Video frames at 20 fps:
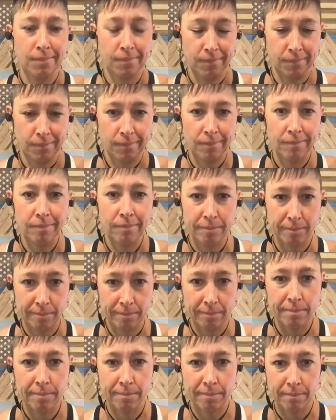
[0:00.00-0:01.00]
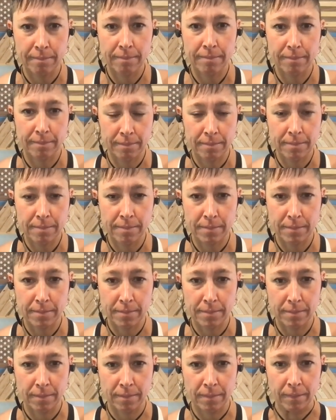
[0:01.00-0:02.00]

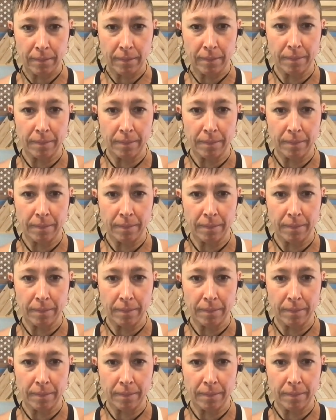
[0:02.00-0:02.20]
This person isn't speaking.